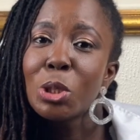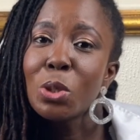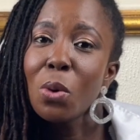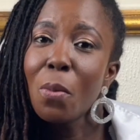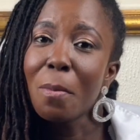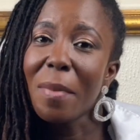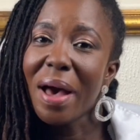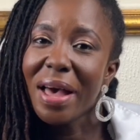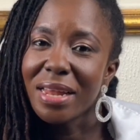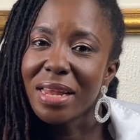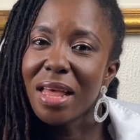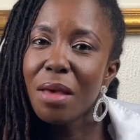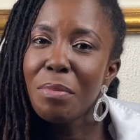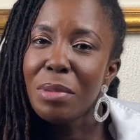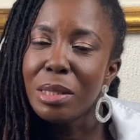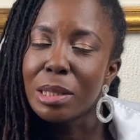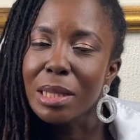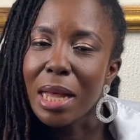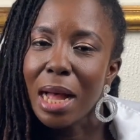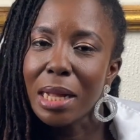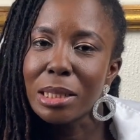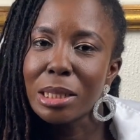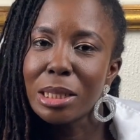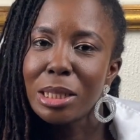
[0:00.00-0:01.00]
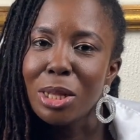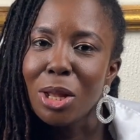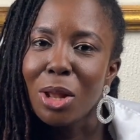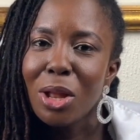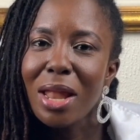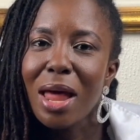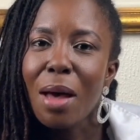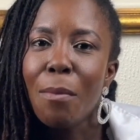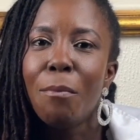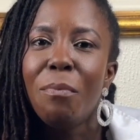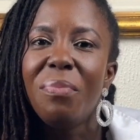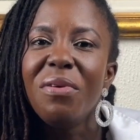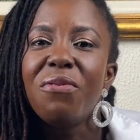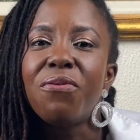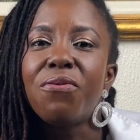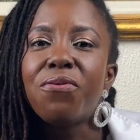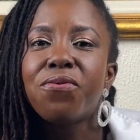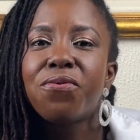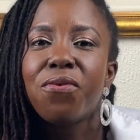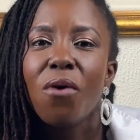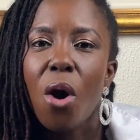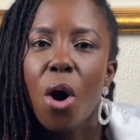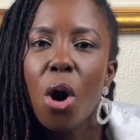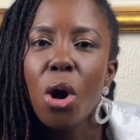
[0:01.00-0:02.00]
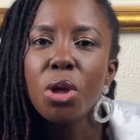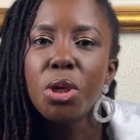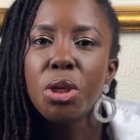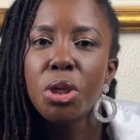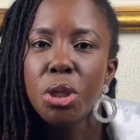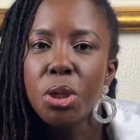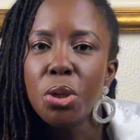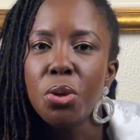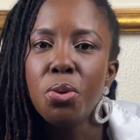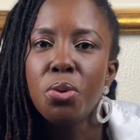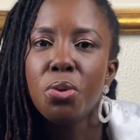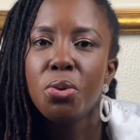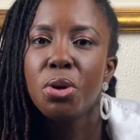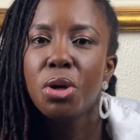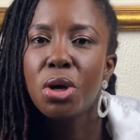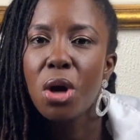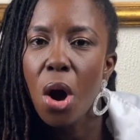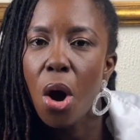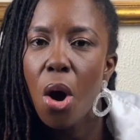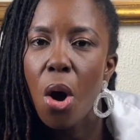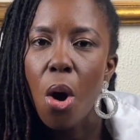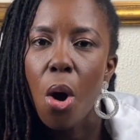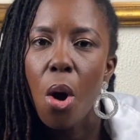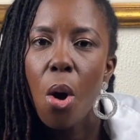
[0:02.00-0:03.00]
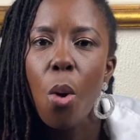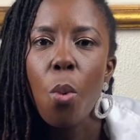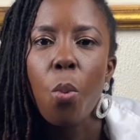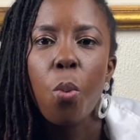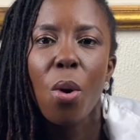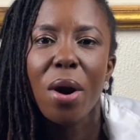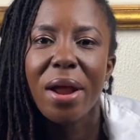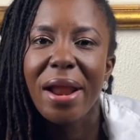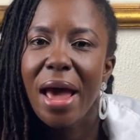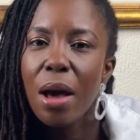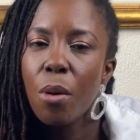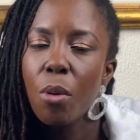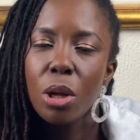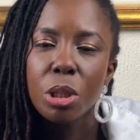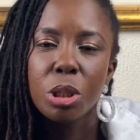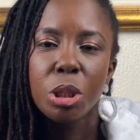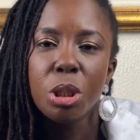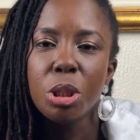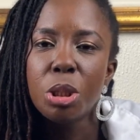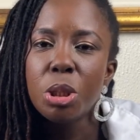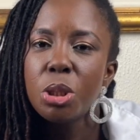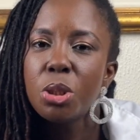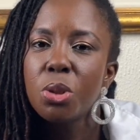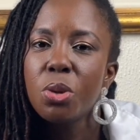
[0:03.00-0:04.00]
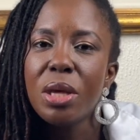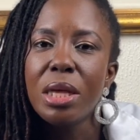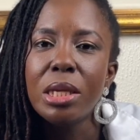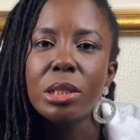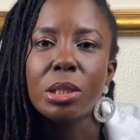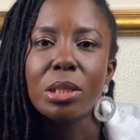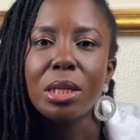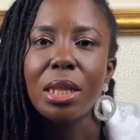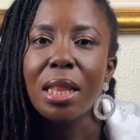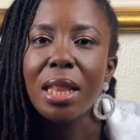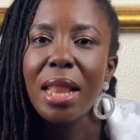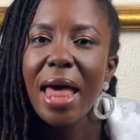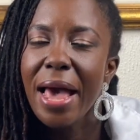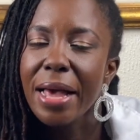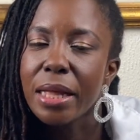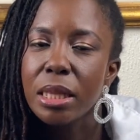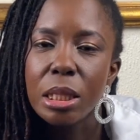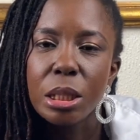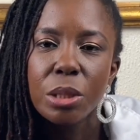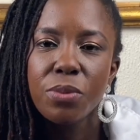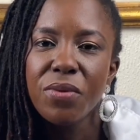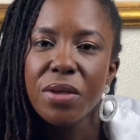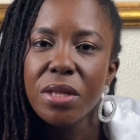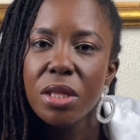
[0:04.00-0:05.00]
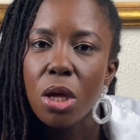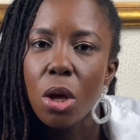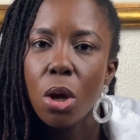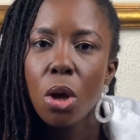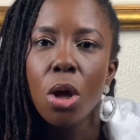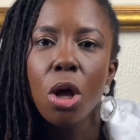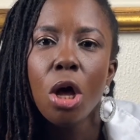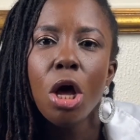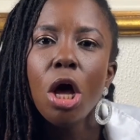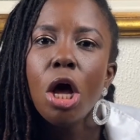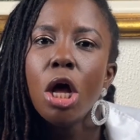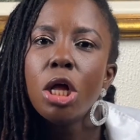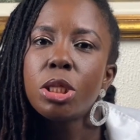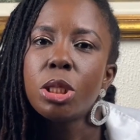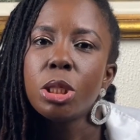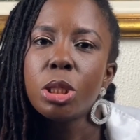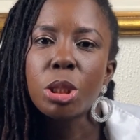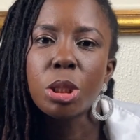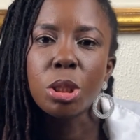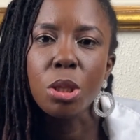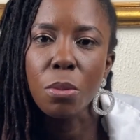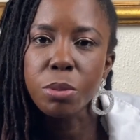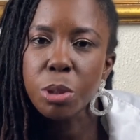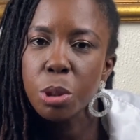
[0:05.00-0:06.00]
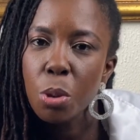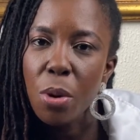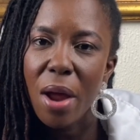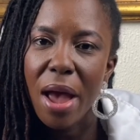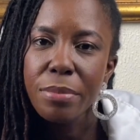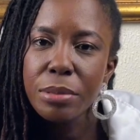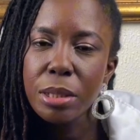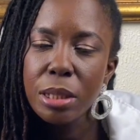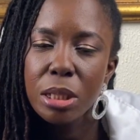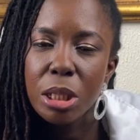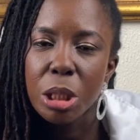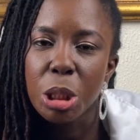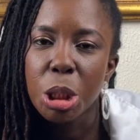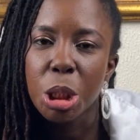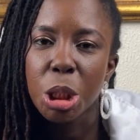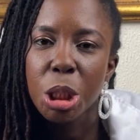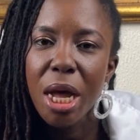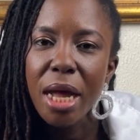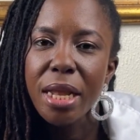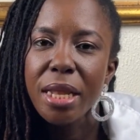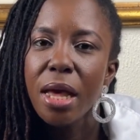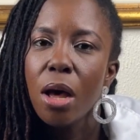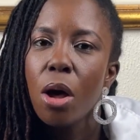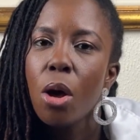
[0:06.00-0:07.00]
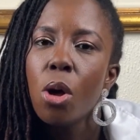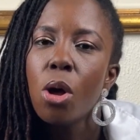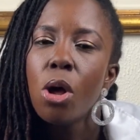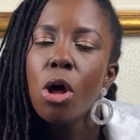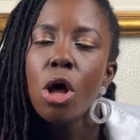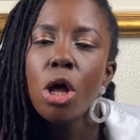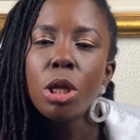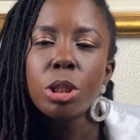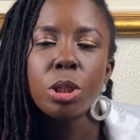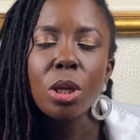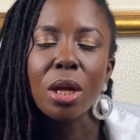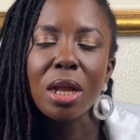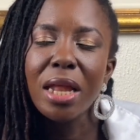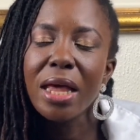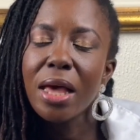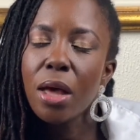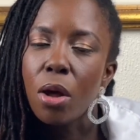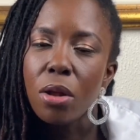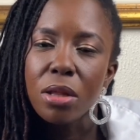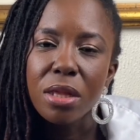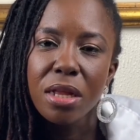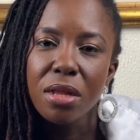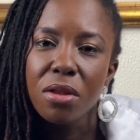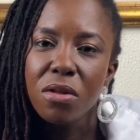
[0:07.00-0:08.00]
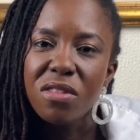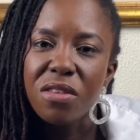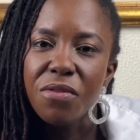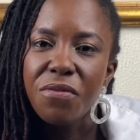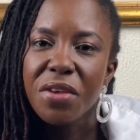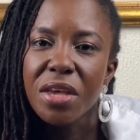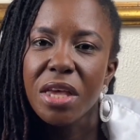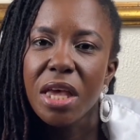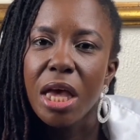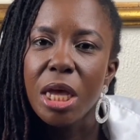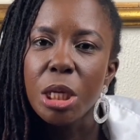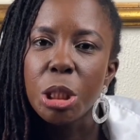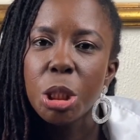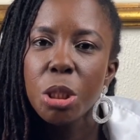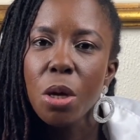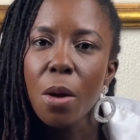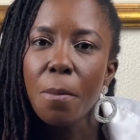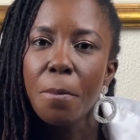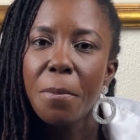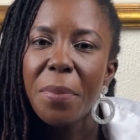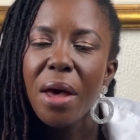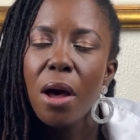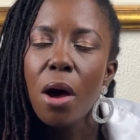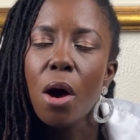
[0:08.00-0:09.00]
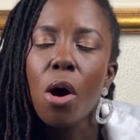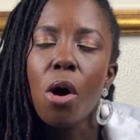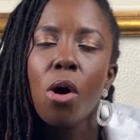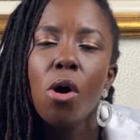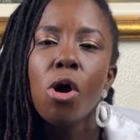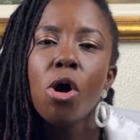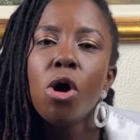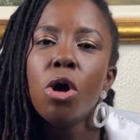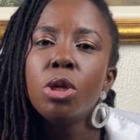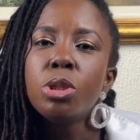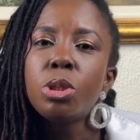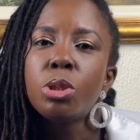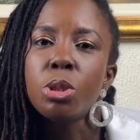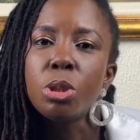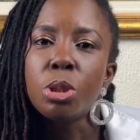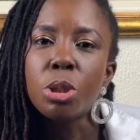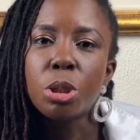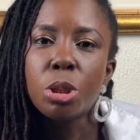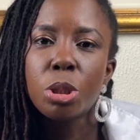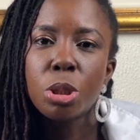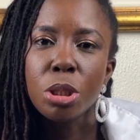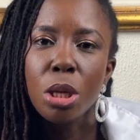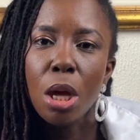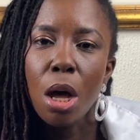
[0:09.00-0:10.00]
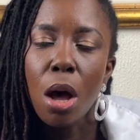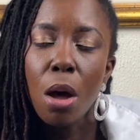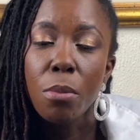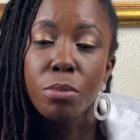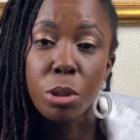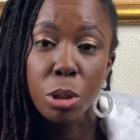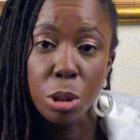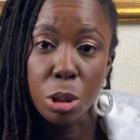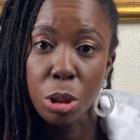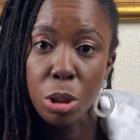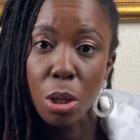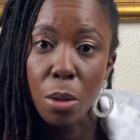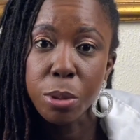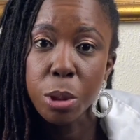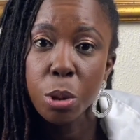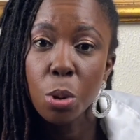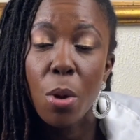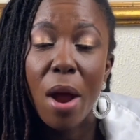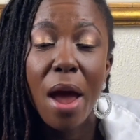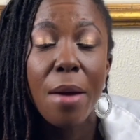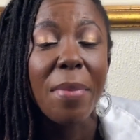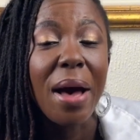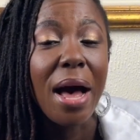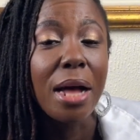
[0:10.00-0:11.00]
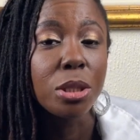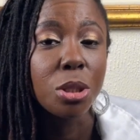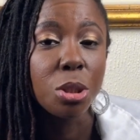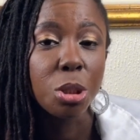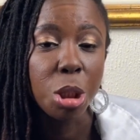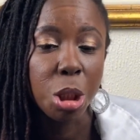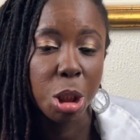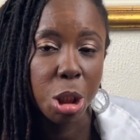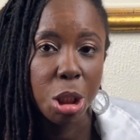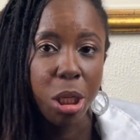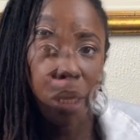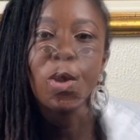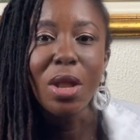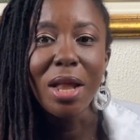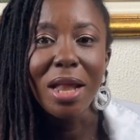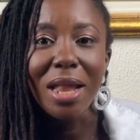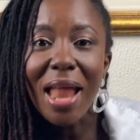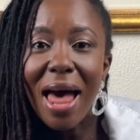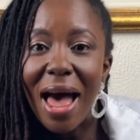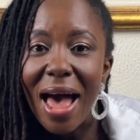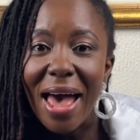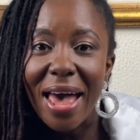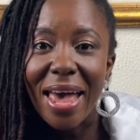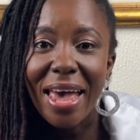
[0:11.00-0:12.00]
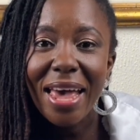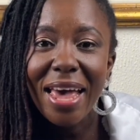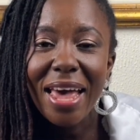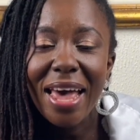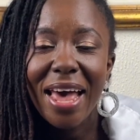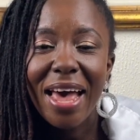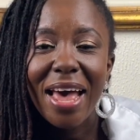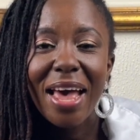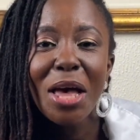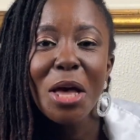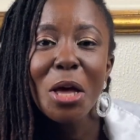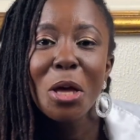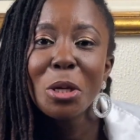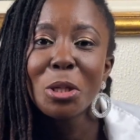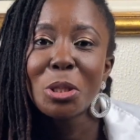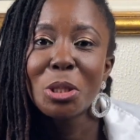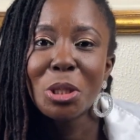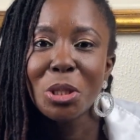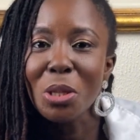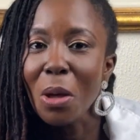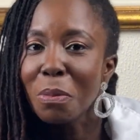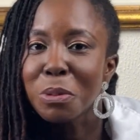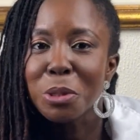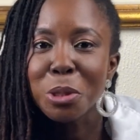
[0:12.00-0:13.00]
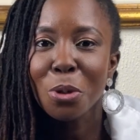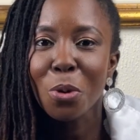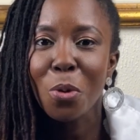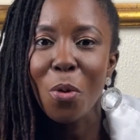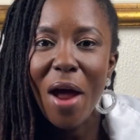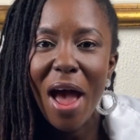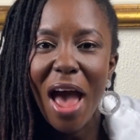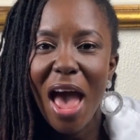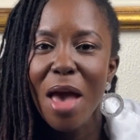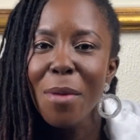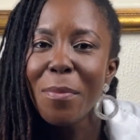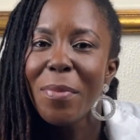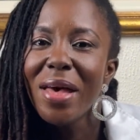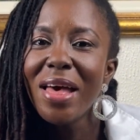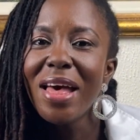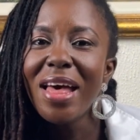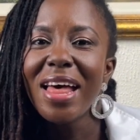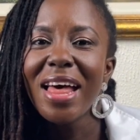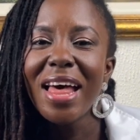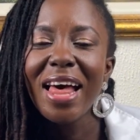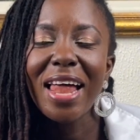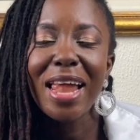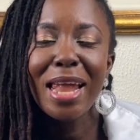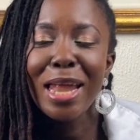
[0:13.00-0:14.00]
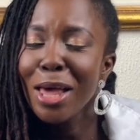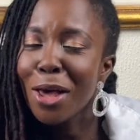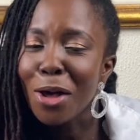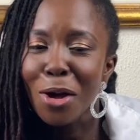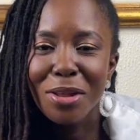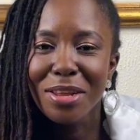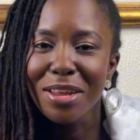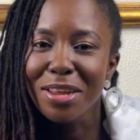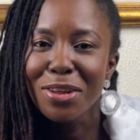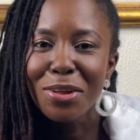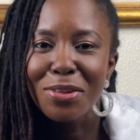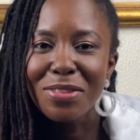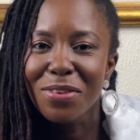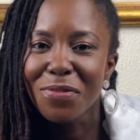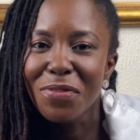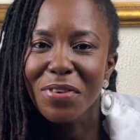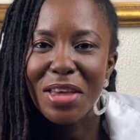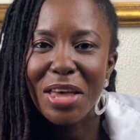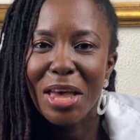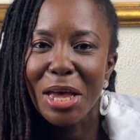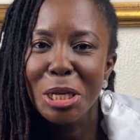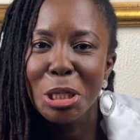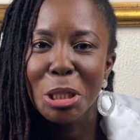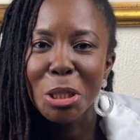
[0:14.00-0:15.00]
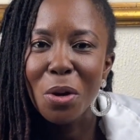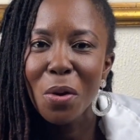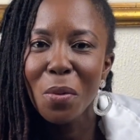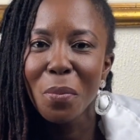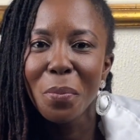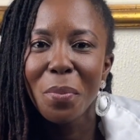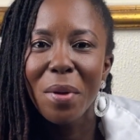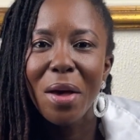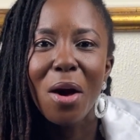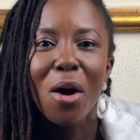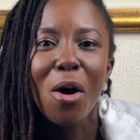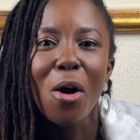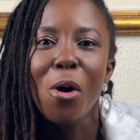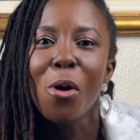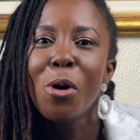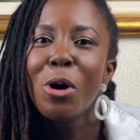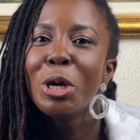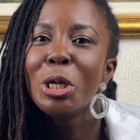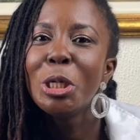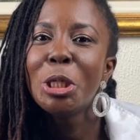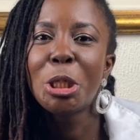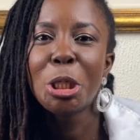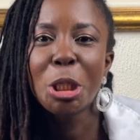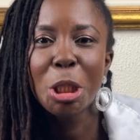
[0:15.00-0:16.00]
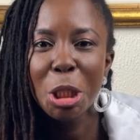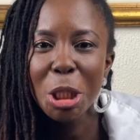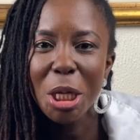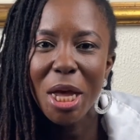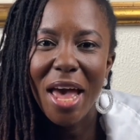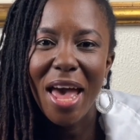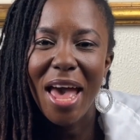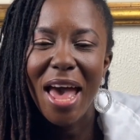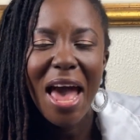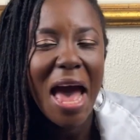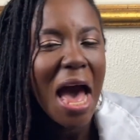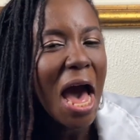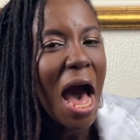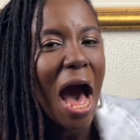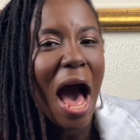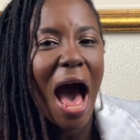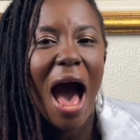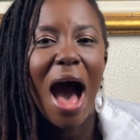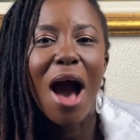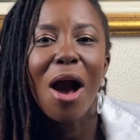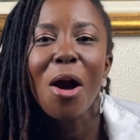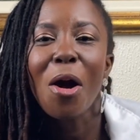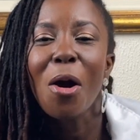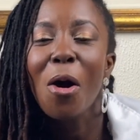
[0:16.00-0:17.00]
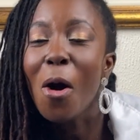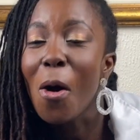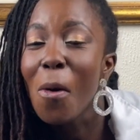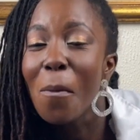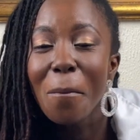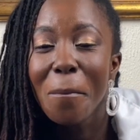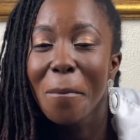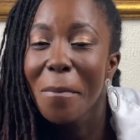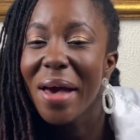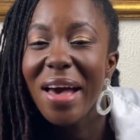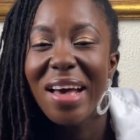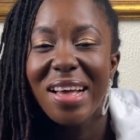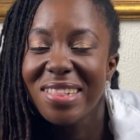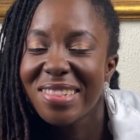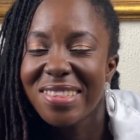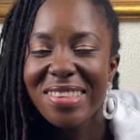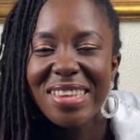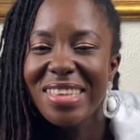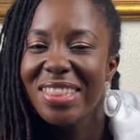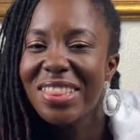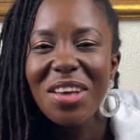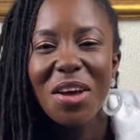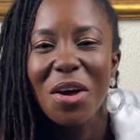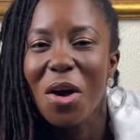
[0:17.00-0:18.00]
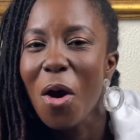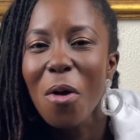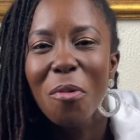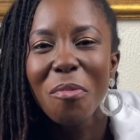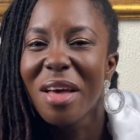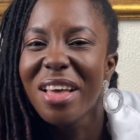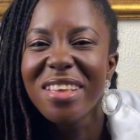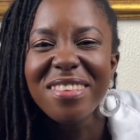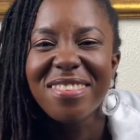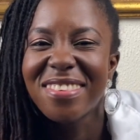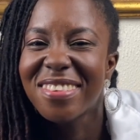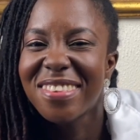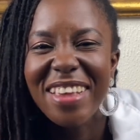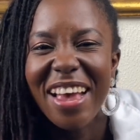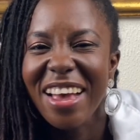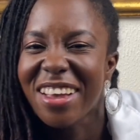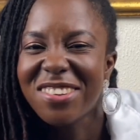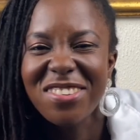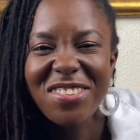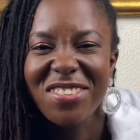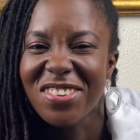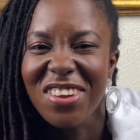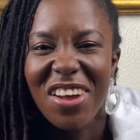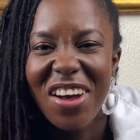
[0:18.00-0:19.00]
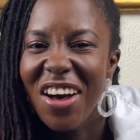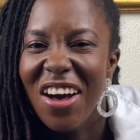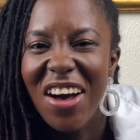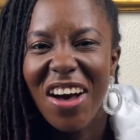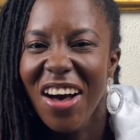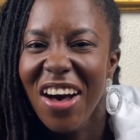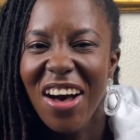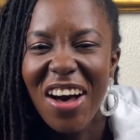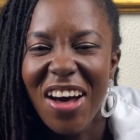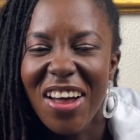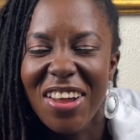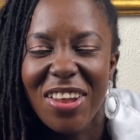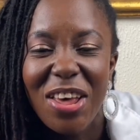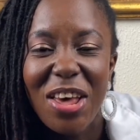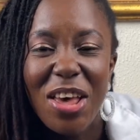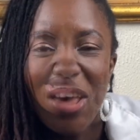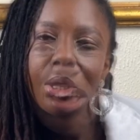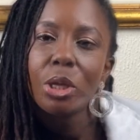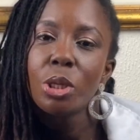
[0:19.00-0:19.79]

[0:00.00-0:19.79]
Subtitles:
So my name is Atilola. Before you go, what I want you to do is like this video, to subscribe to this channel, to click on the notification bell, to subscribe and to share. So like, subscribe, click on the notification bell, share, and comment in the comment section.